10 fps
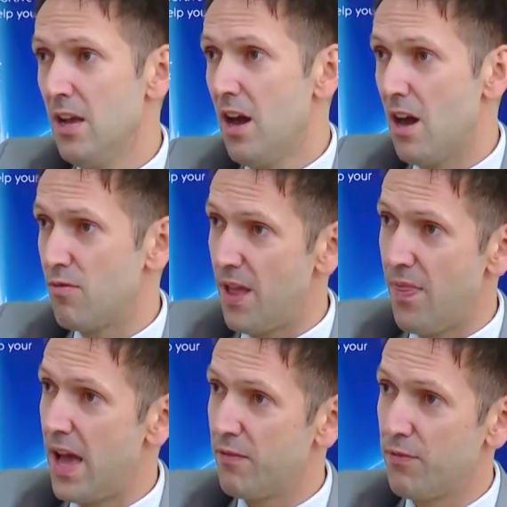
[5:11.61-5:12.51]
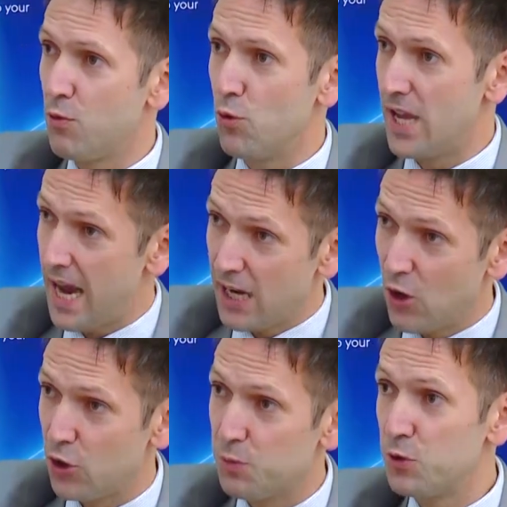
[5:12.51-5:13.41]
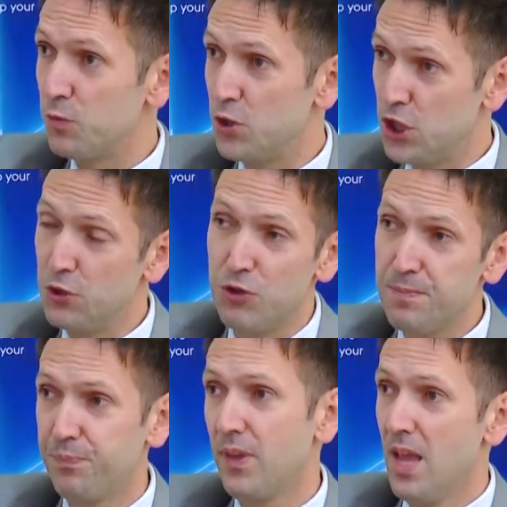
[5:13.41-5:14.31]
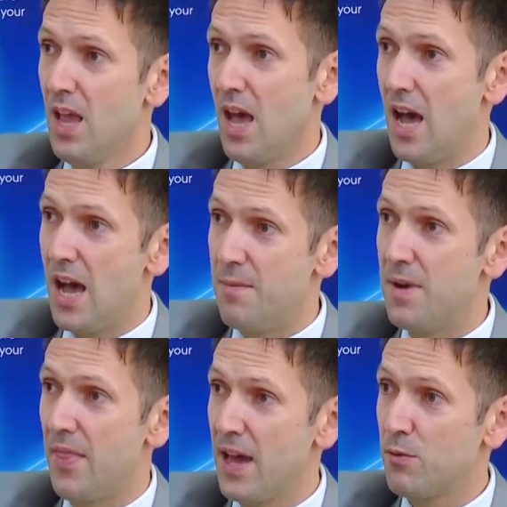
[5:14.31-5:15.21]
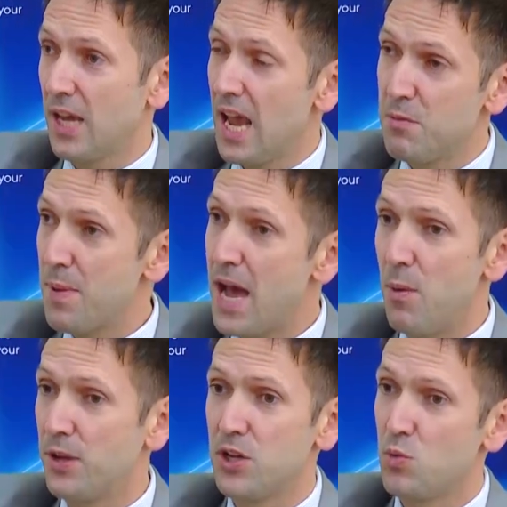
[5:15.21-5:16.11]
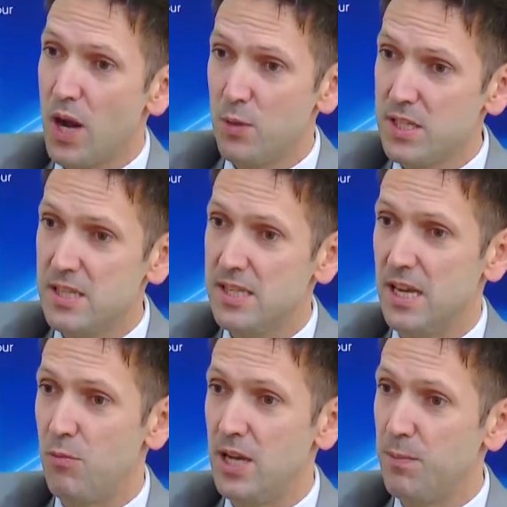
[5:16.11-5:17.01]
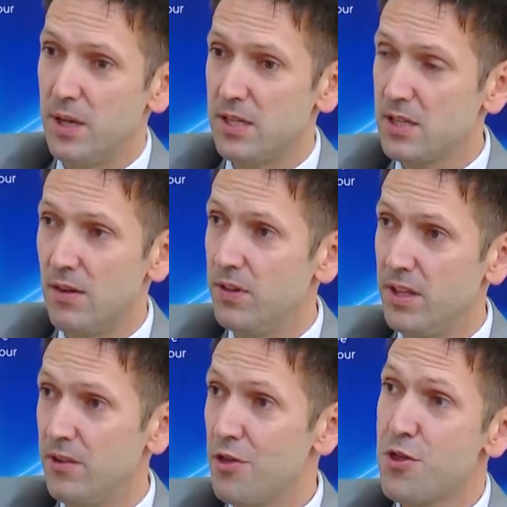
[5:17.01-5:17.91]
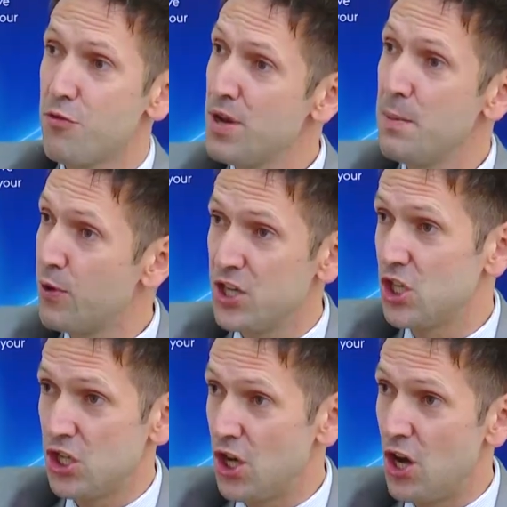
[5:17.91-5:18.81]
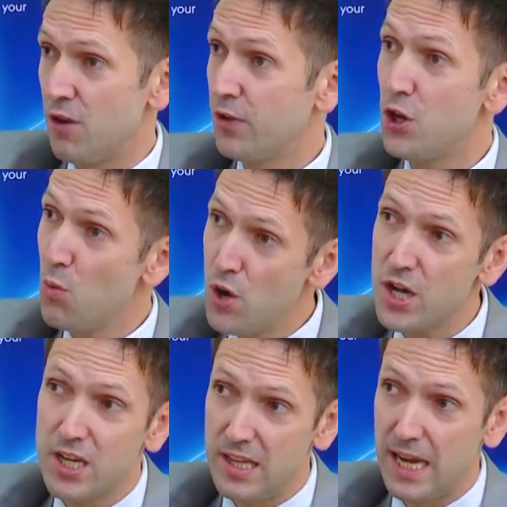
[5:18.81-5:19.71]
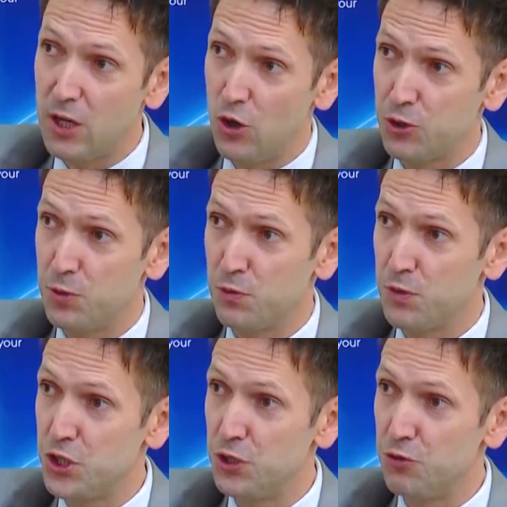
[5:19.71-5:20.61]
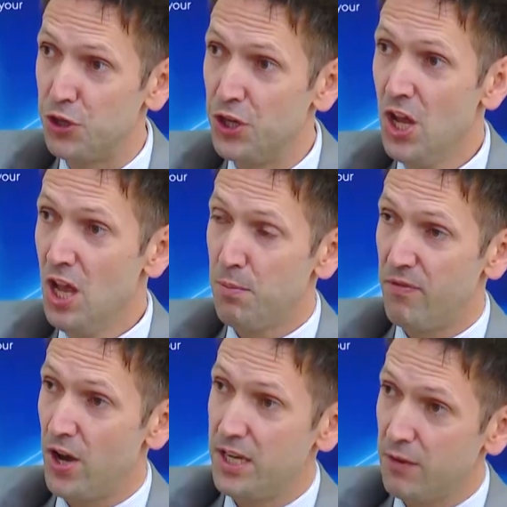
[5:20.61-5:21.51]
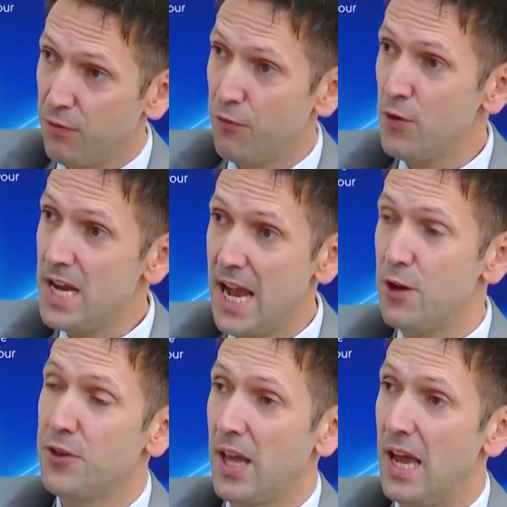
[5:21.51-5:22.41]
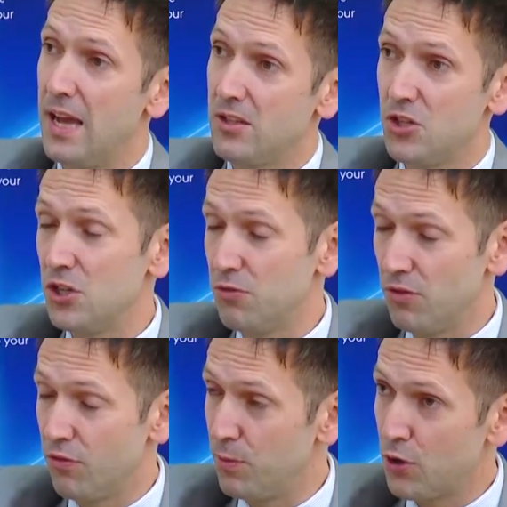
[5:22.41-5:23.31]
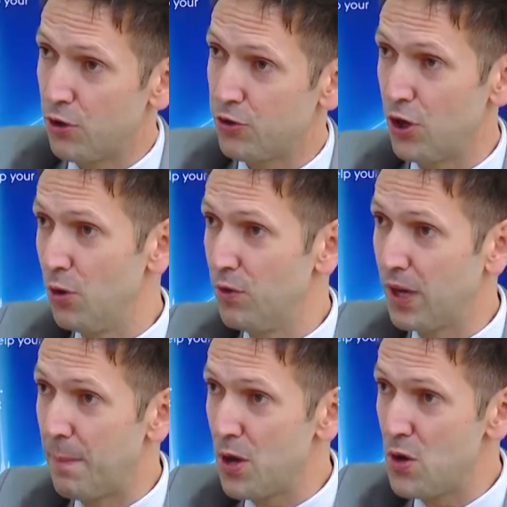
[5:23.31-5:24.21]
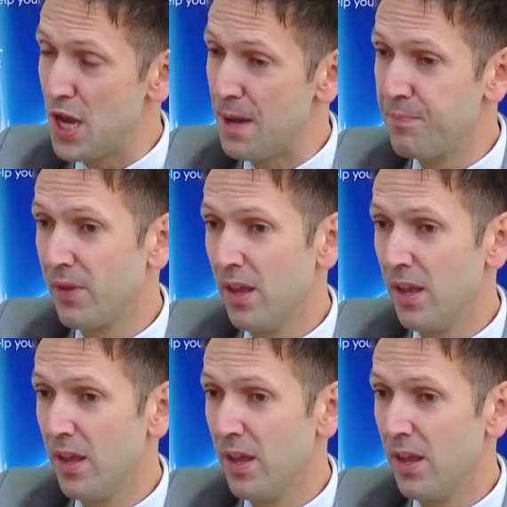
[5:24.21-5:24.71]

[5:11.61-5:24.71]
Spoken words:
I ran that for the Anchor Hospital for Children. And that came about because when I was in Siem Reap, I discovered that there are 3 British staff who work at the Angkor Hospital for Children, providing free healthcare to children from across the whole of Cambodia.